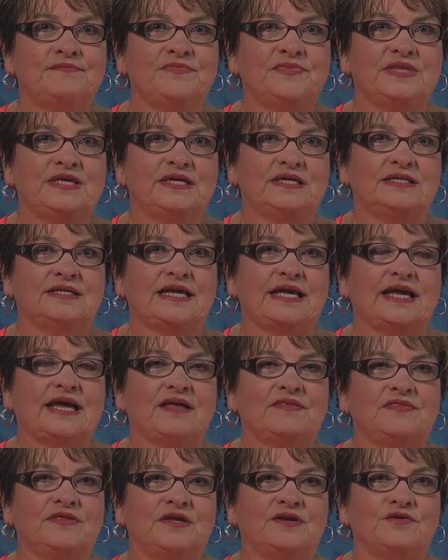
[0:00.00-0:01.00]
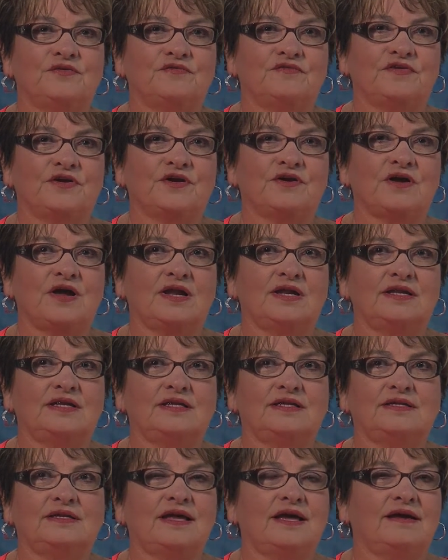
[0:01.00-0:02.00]
that I got the interferon,
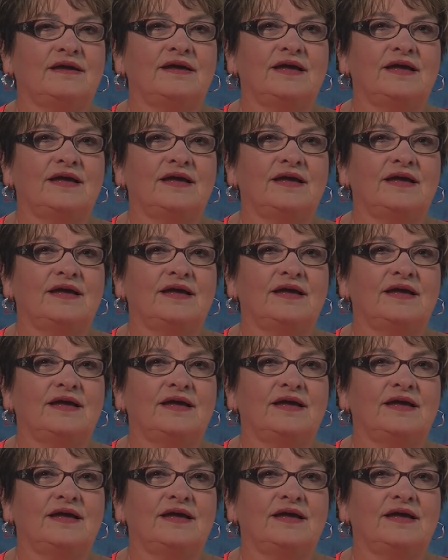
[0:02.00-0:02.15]
and